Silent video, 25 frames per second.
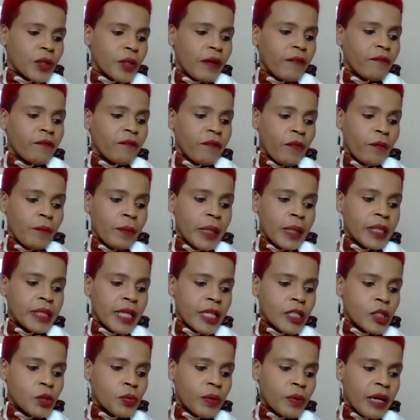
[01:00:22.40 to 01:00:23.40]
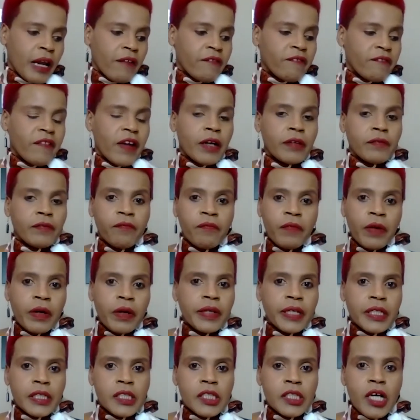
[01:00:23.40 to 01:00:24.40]
So for me, that's what I found
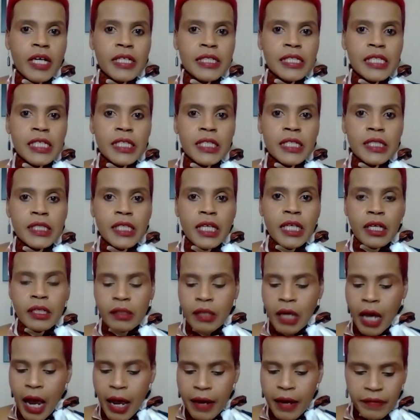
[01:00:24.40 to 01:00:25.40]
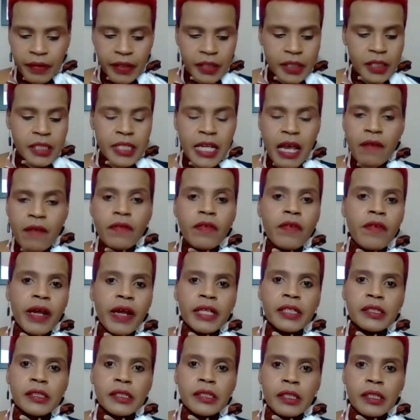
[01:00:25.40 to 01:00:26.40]
very exciting is that this never
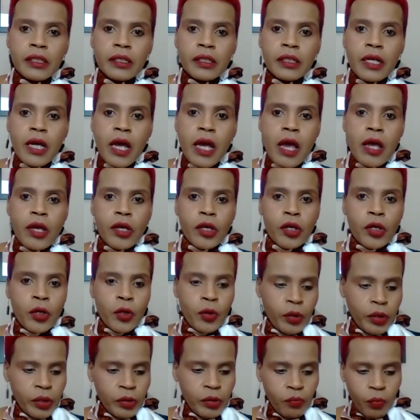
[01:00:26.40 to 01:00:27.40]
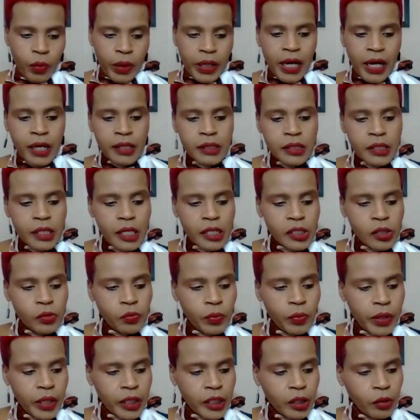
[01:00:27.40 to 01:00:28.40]
ending, and when I started
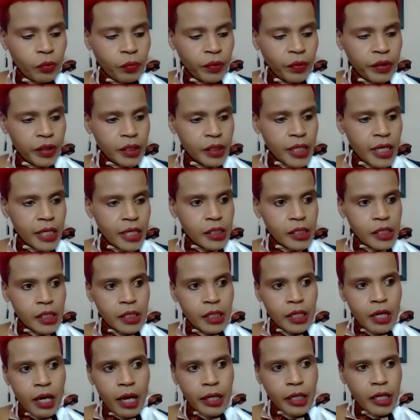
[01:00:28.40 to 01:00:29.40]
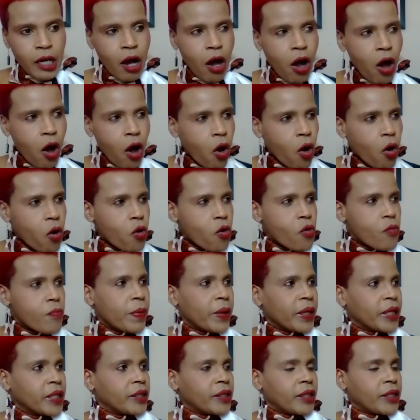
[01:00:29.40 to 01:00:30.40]
working with it, I did like a whole
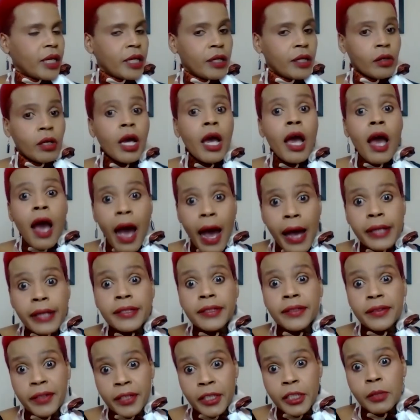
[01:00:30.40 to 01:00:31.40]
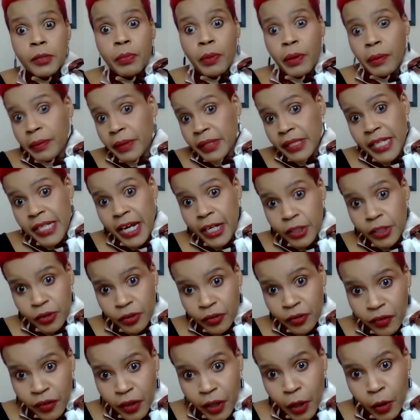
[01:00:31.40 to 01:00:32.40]
big thing. I did the
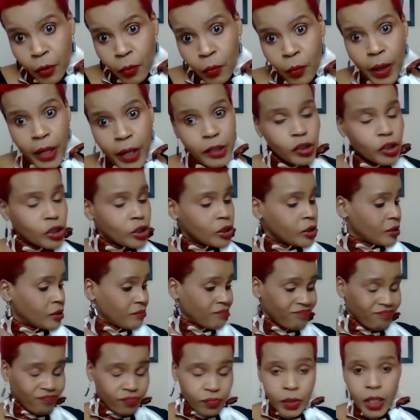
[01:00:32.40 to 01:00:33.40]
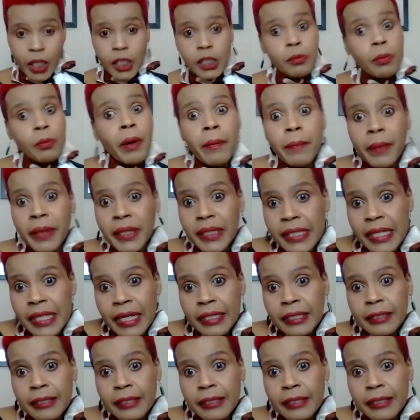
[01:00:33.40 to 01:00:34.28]
experimentation thing where I just experimented.